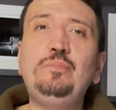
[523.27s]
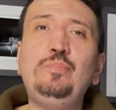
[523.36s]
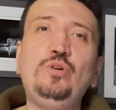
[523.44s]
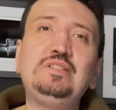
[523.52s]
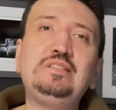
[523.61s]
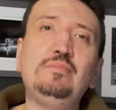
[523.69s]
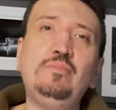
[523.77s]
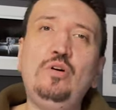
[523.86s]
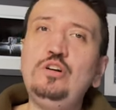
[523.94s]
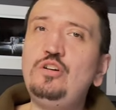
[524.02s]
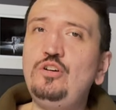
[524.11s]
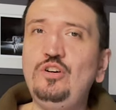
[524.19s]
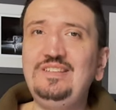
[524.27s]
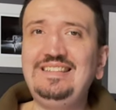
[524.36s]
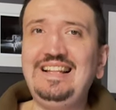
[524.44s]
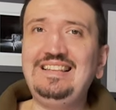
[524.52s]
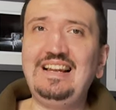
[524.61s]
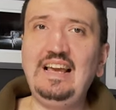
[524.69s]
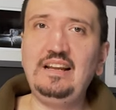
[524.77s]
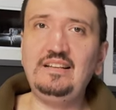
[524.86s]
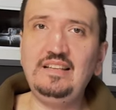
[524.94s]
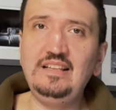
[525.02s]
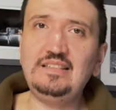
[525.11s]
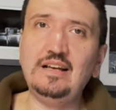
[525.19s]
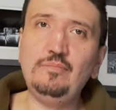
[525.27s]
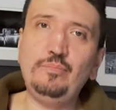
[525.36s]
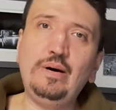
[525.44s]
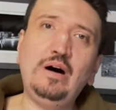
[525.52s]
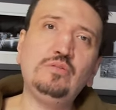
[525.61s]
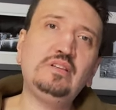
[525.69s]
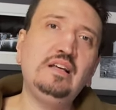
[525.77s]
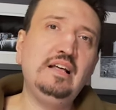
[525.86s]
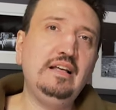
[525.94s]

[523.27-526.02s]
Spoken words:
post more content like this about